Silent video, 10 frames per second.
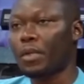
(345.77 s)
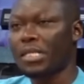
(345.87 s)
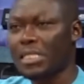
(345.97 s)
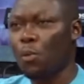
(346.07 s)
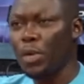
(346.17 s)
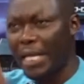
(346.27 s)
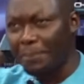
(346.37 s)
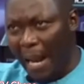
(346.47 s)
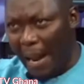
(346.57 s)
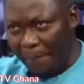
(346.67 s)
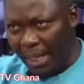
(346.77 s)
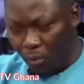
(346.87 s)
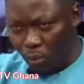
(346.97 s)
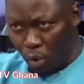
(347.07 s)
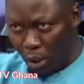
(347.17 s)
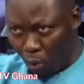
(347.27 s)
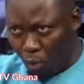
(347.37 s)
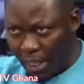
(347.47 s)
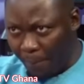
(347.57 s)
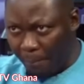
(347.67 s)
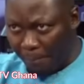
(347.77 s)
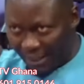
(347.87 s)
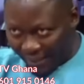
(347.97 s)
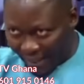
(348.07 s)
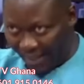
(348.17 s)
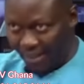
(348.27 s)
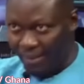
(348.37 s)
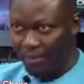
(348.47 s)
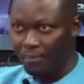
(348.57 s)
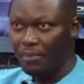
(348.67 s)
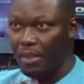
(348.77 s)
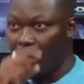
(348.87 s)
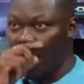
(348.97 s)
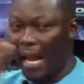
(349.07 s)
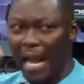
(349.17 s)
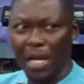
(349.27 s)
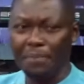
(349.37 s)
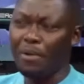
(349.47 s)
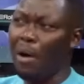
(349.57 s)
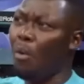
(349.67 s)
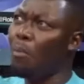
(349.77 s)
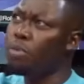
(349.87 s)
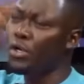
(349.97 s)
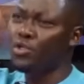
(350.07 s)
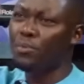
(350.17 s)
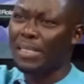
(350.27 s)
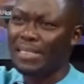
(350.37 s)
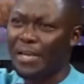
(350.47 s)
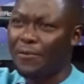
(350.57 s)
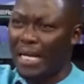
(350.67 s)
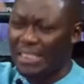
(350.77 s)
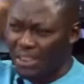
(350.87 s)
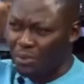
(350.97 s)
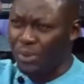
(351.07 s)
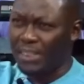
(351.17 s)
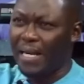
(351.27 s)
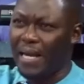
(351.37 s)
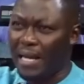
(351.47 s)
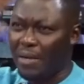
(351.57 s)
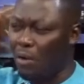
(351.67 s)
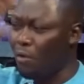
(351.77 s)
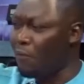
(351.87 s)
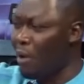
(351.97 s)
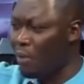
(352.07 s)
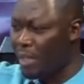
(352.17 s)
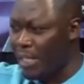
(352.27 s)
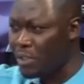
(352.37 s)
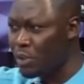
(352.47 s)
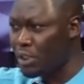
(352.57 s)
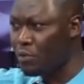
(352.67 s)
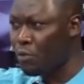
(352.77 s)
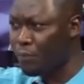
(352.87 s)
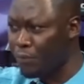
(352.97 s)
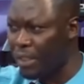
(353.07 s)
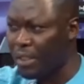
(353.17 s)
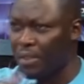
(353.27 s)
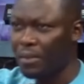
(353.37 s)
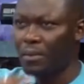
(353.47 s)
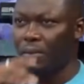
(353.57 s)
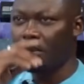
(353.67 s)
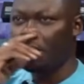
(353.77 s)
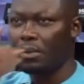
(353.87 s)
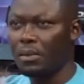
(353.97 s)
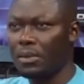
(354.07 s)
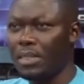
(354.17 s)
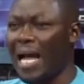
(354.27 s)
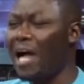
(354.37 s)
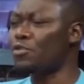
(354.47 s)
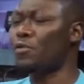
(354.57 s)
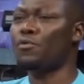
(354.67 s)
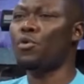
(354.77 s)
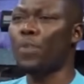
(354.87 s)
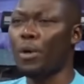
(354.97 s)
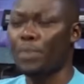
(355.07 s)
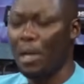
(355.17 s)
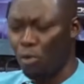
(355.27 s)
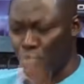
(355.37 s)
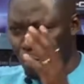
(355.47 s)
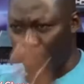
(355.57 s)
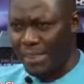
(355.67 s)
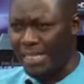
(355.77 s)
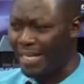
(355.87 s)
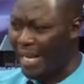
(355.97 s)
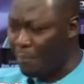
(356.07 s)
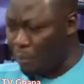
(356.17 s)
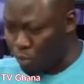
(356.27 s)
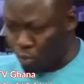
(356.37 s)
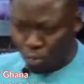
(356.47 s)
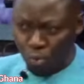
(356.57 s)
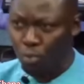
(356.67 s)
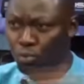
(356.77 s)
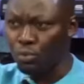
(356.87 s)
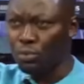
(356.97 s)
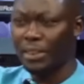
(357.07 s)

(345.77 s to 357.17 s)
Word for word: So when your mommy, when your mother, if you are going to be Juma, say you are show some, I go for a collab so they make coffee. Now out of nowhere, we are coming and the car goes no.